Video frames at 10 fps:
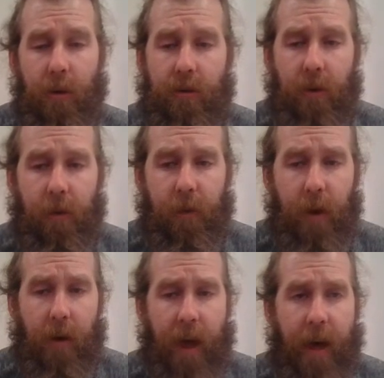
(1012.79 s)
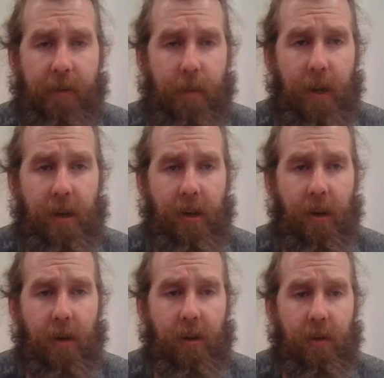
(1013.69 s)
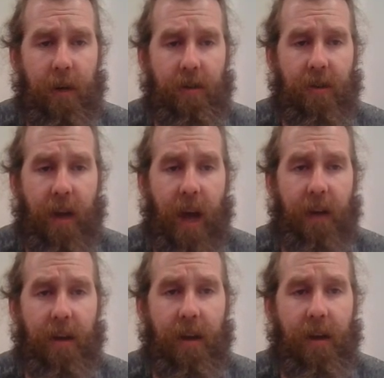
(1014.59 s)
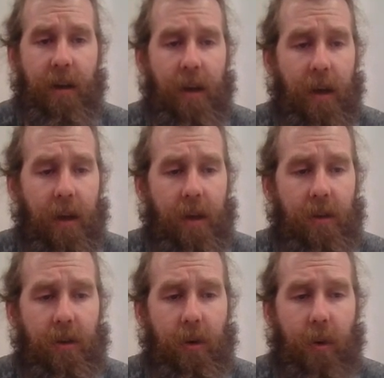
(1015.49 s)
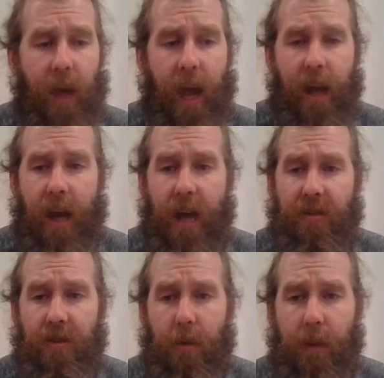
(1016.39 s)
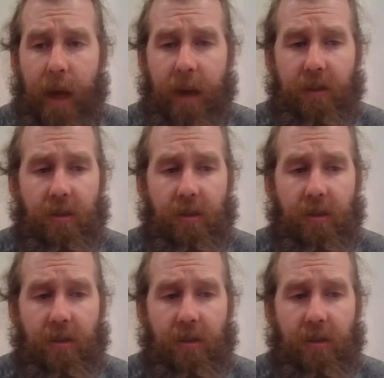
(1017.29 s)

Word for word: So if you don't have a bunch of the Ultra Rares like I didn't, you can uh, still play.